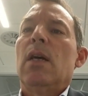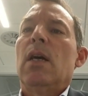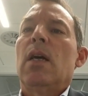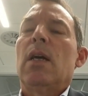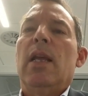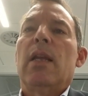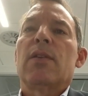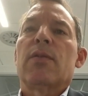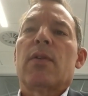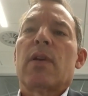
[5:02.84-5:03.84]
And
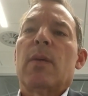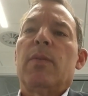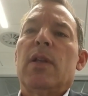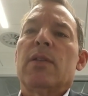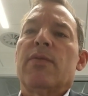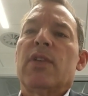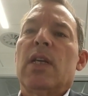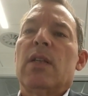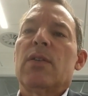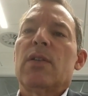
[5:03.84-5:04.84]
it's throwing up lots of
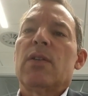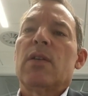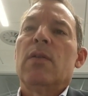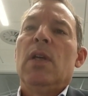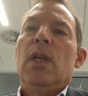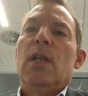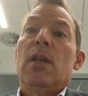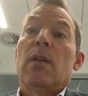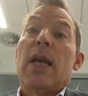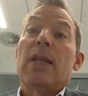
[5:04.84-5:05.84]
challenges. So,
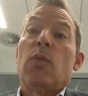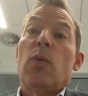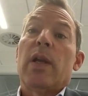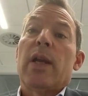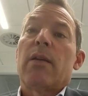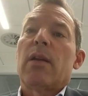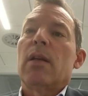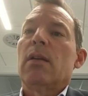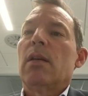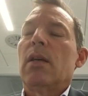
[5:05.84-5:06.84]
you know, that's one
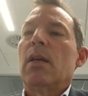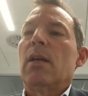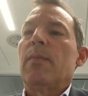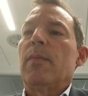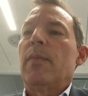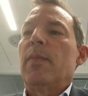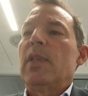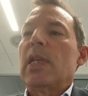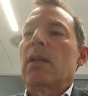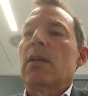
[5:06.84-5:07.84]
area.
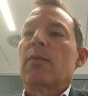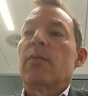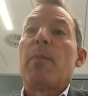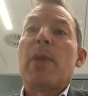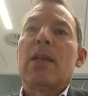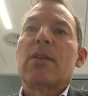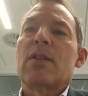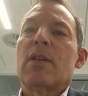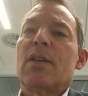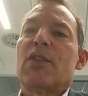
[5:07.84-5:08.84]
Data
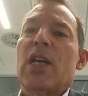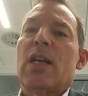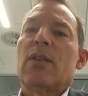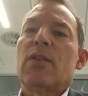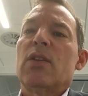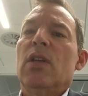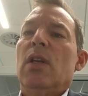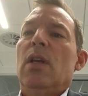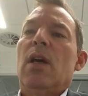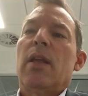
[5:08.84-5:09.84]
remains a challenge.
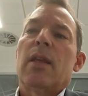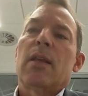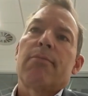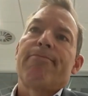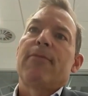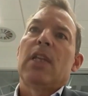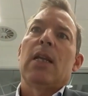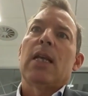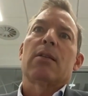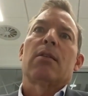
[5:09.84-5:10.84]
I think the
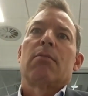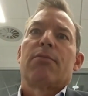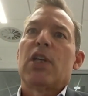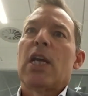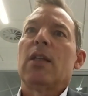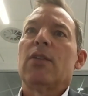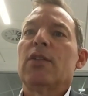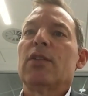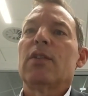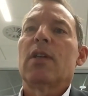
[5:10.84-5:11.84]
next
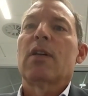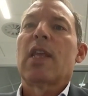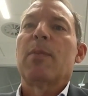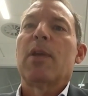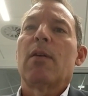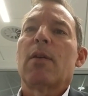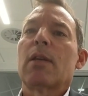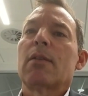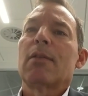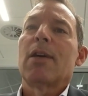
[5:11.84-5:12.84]
challenge, I'll keep going.